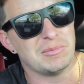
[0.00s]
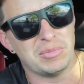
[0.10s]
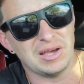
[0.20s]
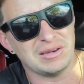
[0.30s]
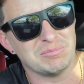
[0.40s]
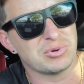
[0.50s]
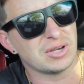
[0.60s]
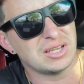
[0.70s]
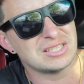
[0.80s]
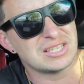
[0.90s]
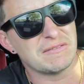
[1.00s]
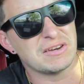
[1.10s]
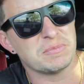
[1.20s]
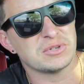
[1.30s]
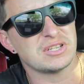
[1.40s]
but probably
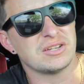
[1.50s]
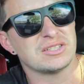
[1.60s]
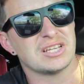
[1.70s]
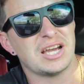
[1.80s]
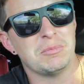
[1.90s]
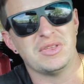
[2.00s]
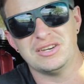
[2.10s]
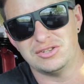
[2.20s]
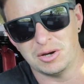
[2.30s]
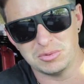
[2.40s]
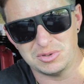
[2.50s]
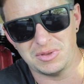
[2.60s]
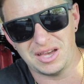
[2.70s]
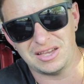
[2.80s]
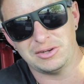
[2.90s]
70% of the time they don't do
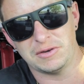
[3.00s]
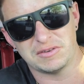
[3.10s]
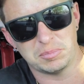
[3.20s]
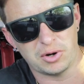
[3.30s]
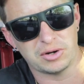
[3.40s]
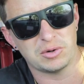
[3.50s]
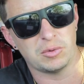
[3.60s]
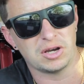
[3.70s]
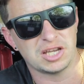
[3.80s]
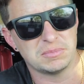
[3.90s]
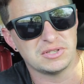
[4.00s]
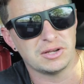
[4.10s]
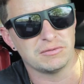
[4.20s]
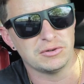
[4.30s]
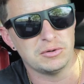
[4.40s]
that and you have to park and walk up to
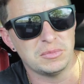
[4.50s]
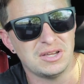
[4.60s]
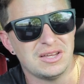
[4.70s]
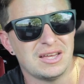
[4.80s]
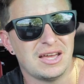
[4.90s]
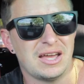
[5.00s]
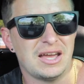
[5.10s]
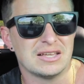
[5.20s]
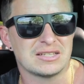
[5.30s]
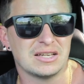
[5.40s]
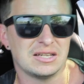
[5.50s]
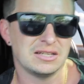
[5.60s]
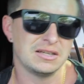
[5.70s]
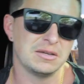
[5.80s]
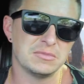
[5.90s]
their room. As I
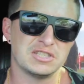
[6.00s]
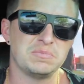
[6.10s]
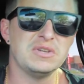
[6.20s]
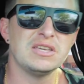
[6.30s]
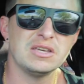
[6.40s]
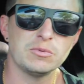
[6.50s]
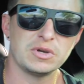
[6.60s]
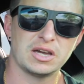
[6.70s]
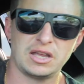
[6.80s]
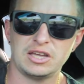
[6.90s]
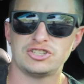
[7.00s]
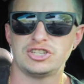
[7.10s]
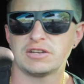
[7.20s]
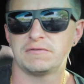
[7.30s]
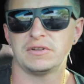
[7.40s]
am speaking, we get a
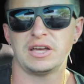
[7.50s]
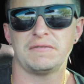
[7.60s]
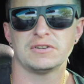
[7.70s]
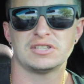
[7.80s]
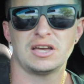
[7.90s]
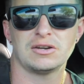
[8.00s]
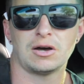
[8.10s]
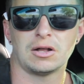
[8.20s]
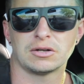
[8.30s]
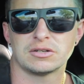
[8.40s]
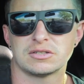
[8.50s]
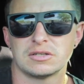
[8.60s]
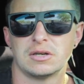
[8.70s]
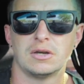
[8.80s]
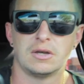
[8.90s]
Chick-fil-A for
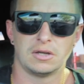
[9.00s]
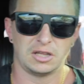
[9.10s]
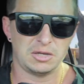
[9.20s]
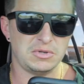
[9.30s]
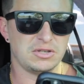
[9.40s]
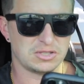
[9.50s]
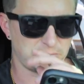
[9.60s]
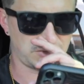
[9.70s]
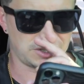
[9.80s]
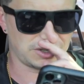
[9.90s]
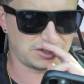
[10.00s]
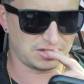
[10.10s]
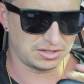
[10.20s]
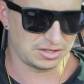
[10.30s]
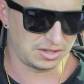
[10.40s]
$10. Let me do some research
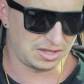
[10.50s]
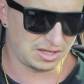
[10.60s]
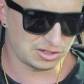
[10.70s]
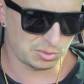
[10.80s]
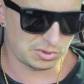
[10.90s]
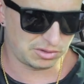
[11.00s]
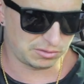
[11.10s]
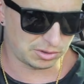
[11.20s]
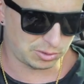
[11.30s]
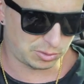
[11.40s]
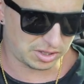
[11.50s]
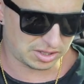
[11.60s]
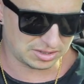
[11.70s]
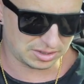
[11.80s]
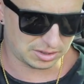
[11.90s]
into this one real quick
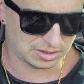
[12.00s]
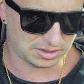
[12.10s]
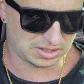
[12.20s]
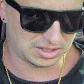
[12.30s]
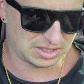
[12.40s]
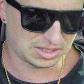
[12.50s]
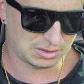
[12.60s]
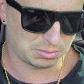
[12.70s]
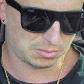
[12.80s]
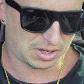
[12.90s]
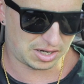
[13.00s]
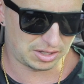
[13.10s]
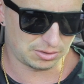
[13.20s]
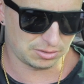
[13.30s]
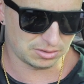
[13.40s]
because it's 6
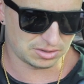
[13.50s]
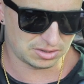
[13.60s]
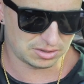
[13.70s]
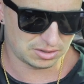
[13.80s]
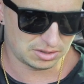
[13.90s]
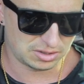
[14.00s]
miles,